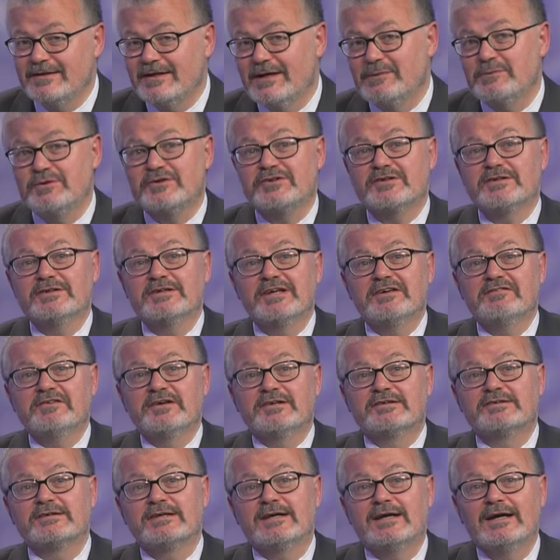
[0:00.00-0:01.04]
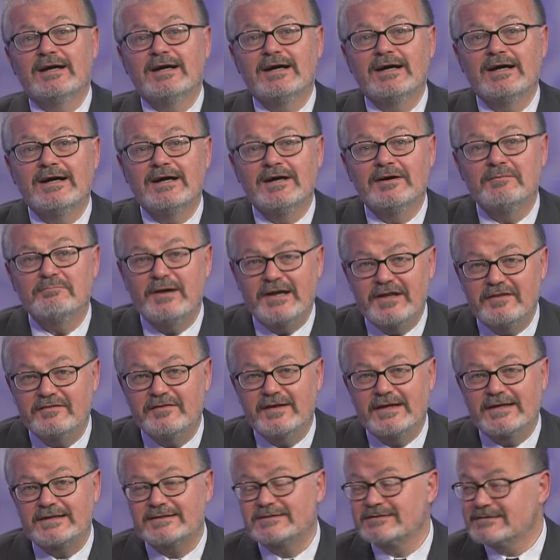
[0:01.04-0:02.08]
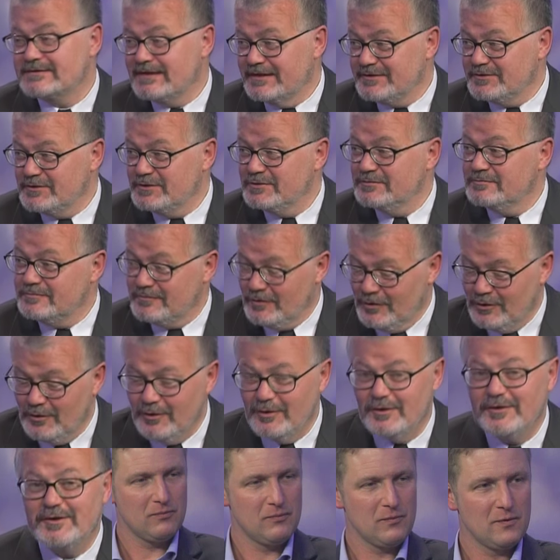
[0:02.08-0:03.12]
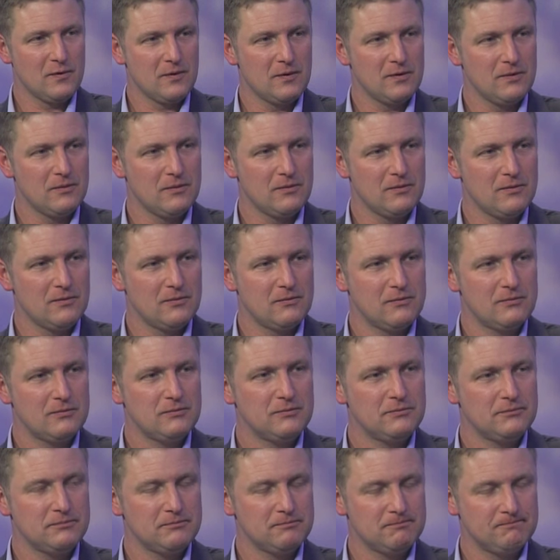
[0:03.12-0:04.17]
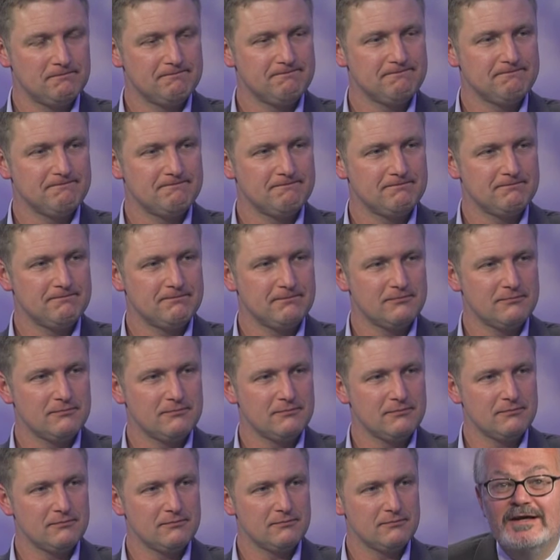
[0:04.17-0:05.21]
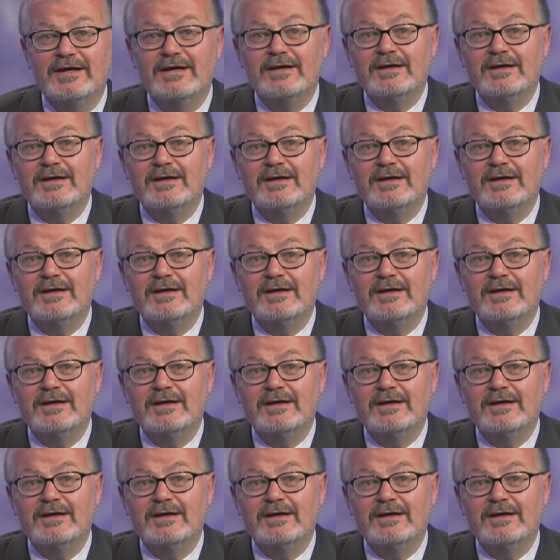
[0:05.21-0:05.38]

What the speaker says: And there we shall leave it. Many thanks, Andrew, for your excellent advice, your insider knowledge.